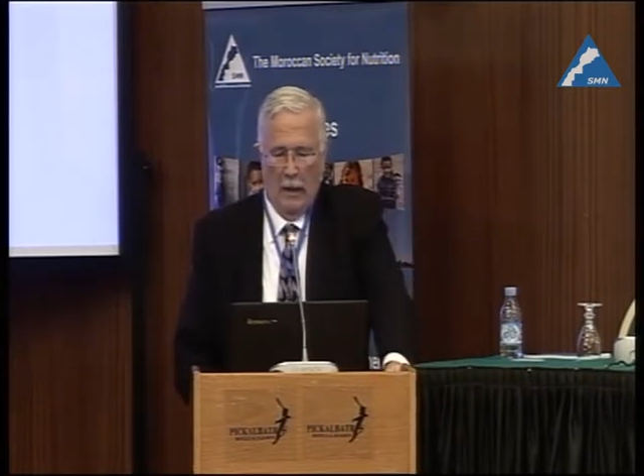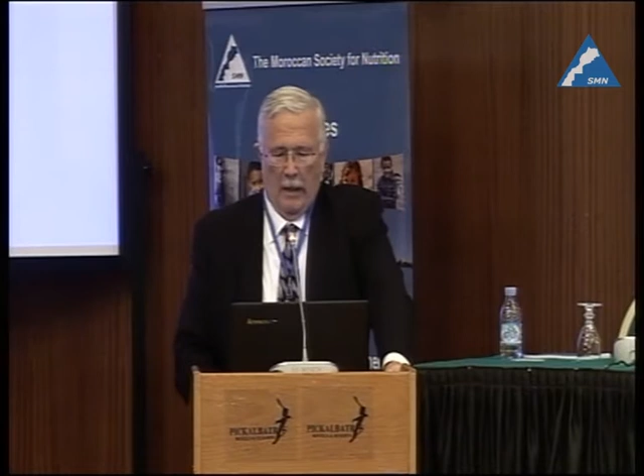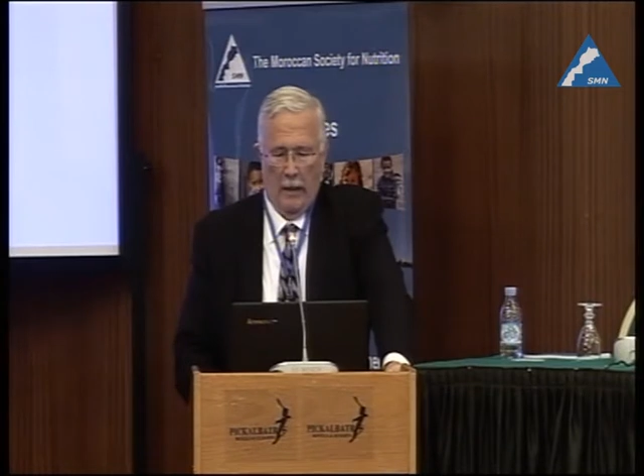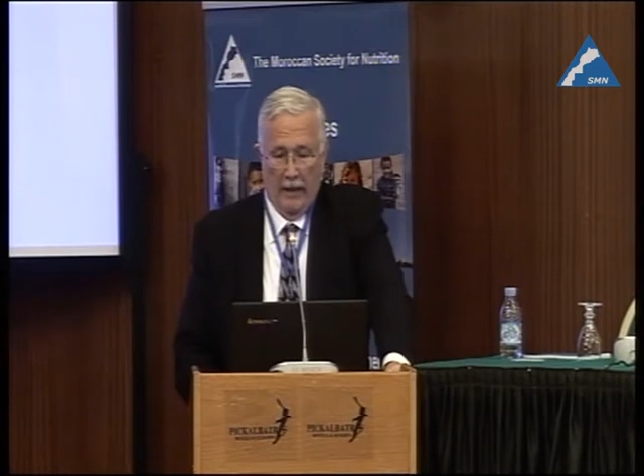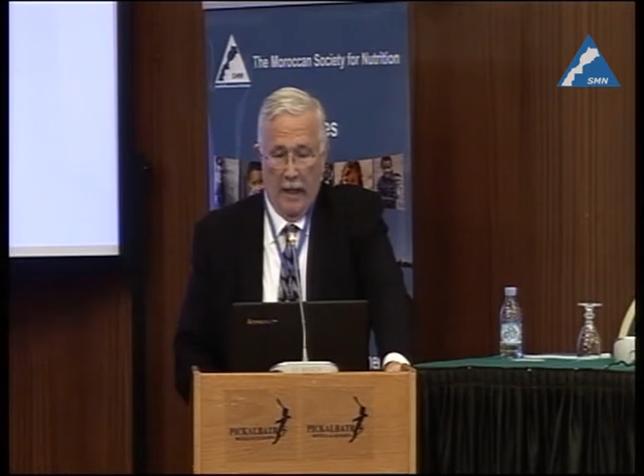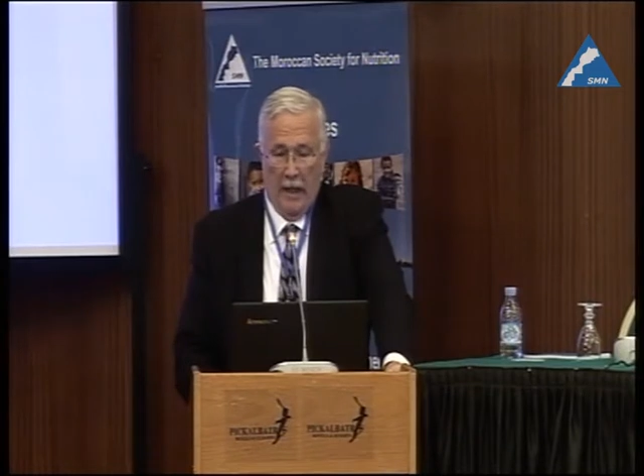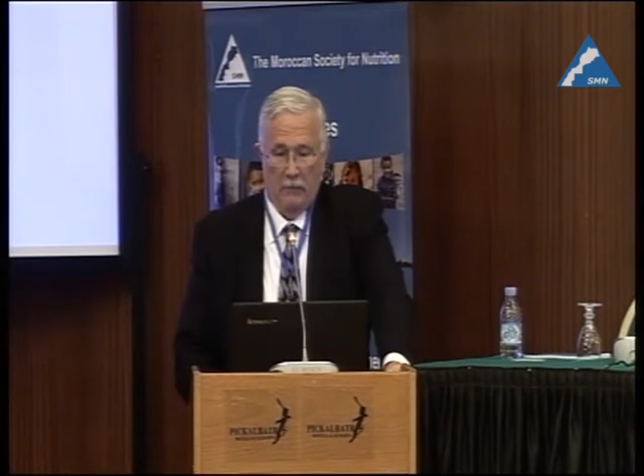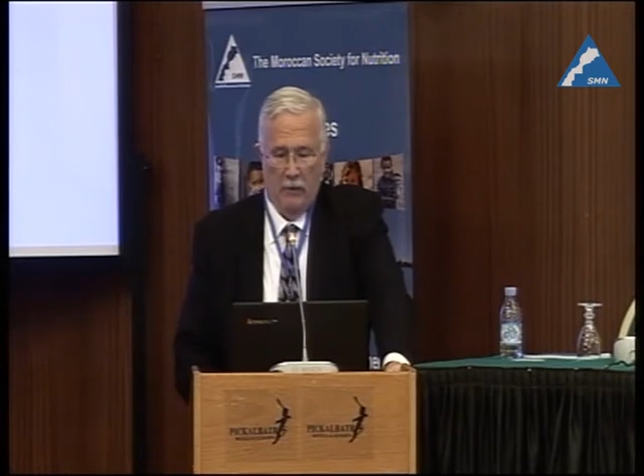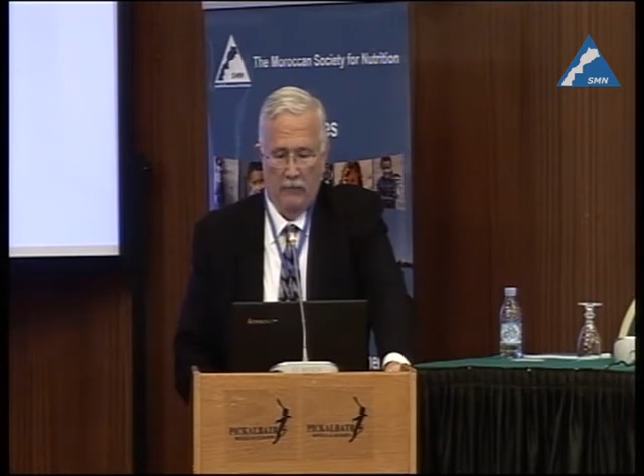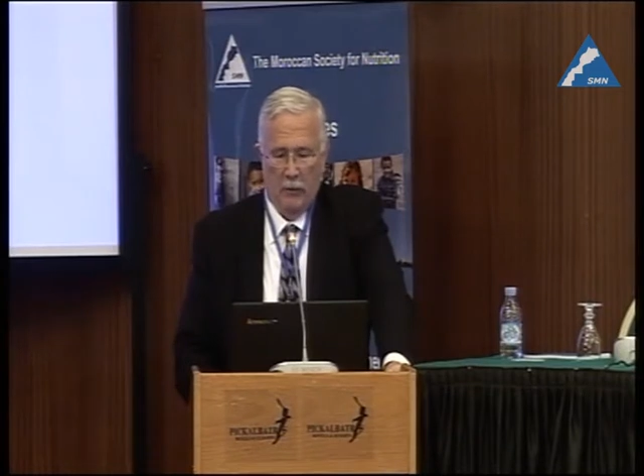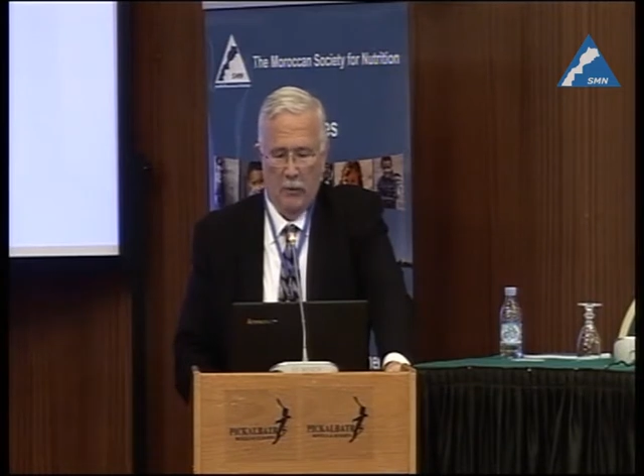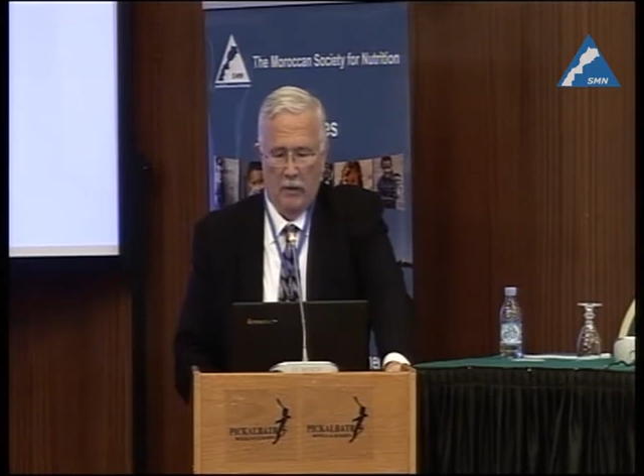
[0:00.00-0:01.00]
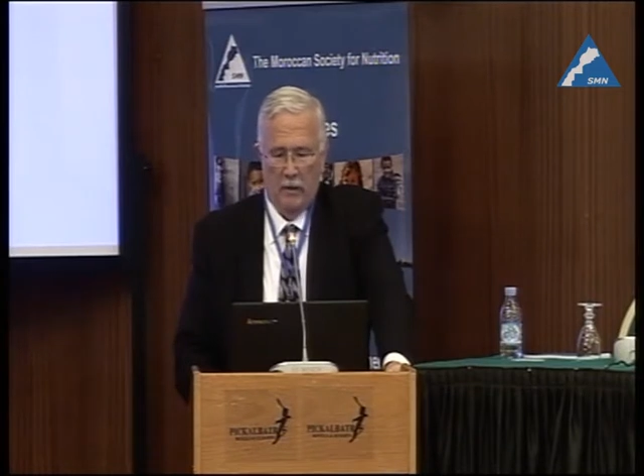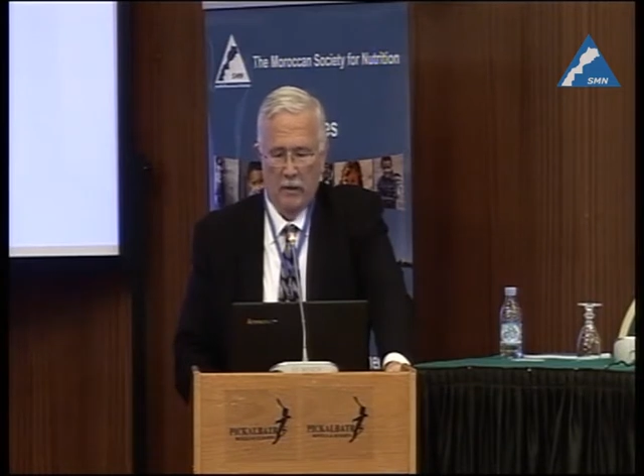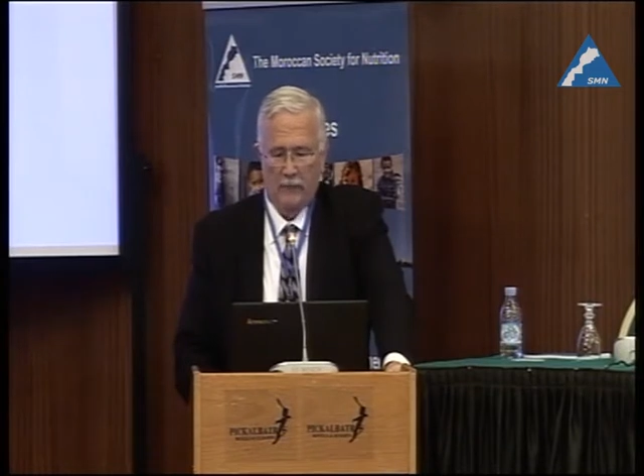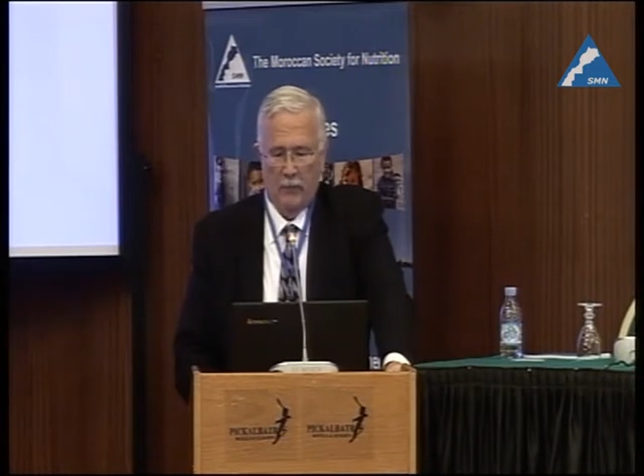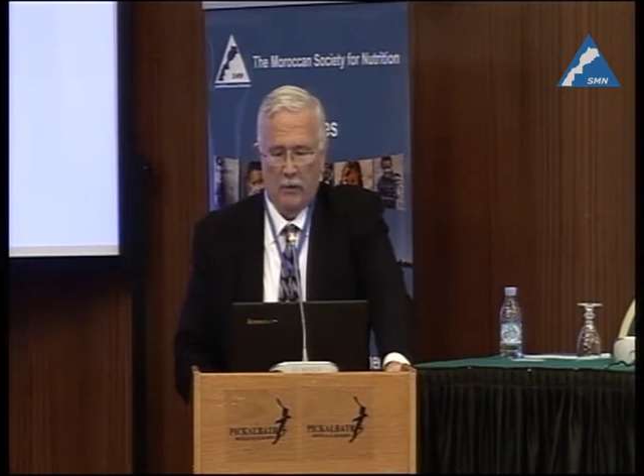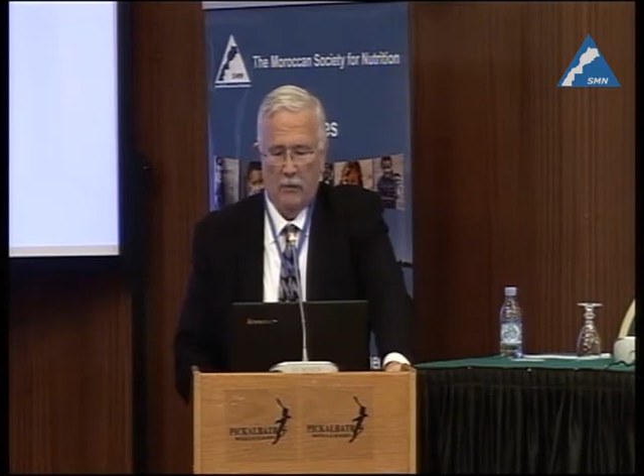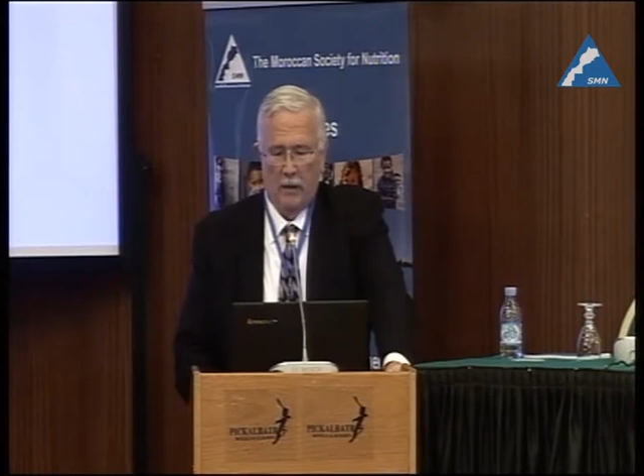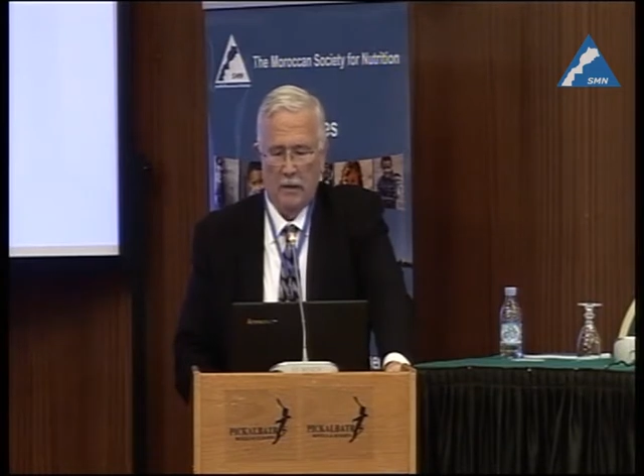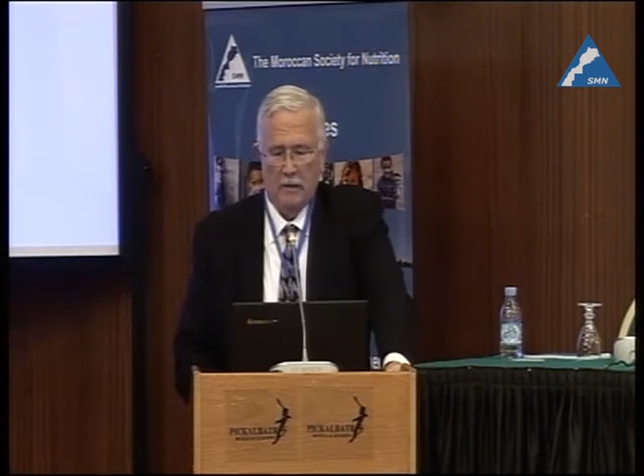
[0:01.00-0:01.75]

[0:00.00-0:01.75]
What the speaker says: And it can't be repeated as frequently